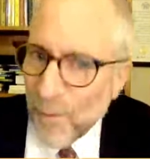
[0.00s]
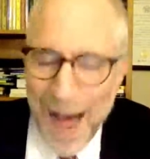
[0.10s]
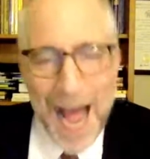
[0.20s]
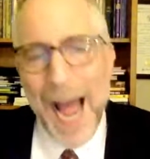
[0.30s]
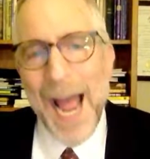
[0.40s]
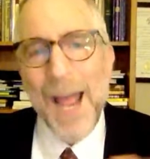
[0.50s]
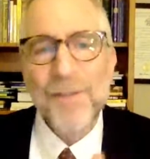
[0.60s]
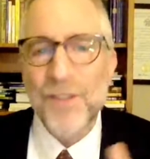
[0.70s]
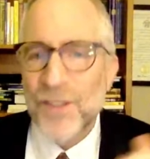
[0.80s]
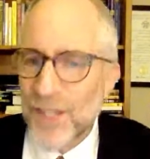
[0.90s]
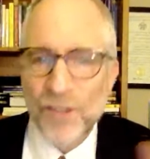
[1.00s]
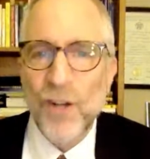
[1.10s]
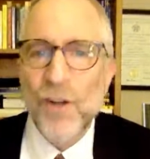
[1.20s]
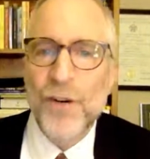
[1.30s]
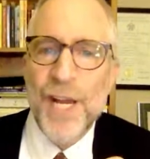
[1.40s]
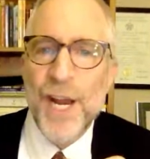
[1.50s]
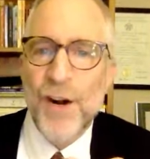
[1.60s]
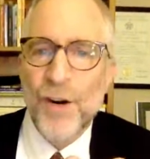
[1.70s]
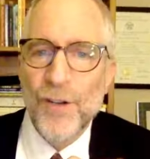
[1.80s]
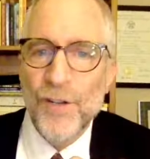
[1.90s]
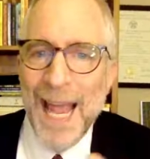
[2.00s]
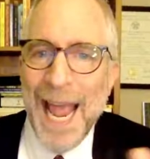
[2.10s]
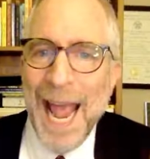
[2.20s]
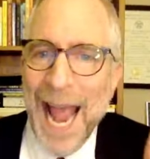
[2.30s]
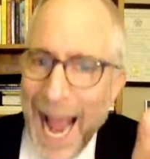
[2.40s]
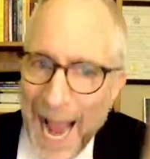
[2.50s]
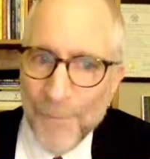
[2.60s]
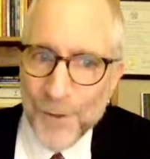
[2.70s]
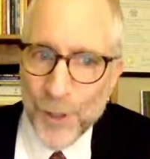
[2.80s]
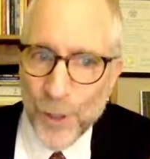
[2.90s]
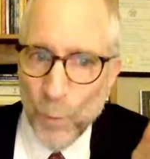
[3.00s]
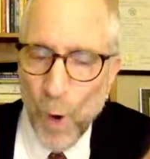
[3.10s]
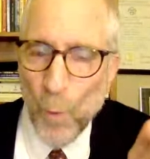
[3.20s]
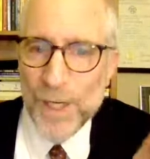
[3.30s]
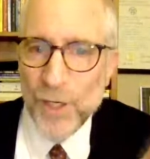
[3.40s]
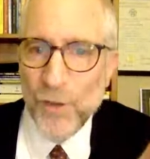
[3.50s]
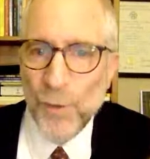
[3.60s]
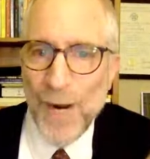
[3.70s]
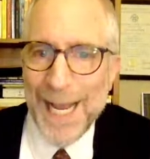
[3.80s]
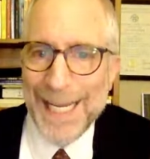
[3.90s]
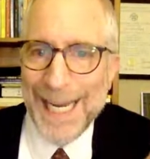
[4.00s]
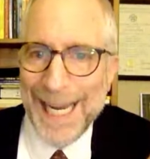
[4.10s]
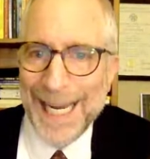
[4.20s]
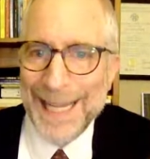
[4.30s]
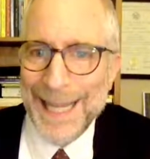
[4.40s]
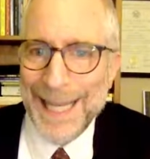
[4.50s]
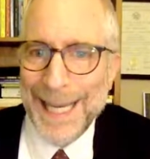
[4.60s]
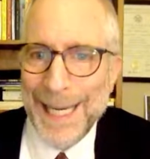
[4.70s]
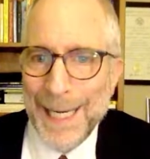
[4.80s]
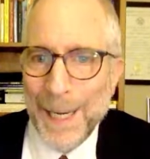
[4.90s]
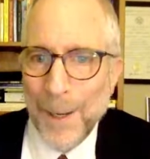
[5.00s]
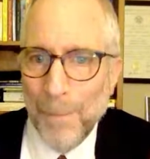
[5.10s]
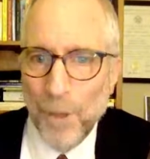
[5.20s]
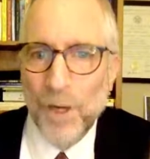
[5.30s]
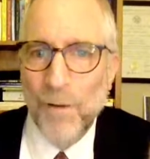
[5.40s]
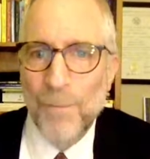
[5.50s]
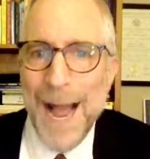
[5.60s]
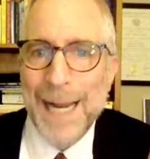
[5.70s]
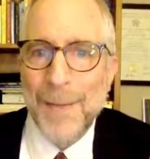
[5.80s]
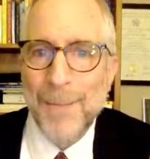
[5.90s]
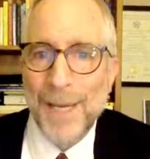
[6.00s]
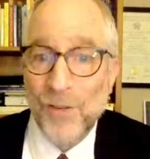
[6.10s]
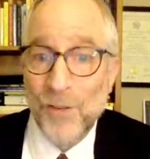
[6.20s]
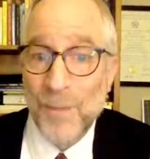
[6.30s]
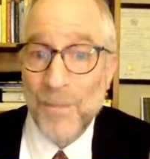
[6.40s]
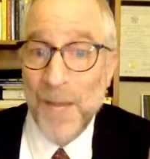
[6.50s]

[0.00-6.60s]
500-600 years after what we just read in the book of Maccabees.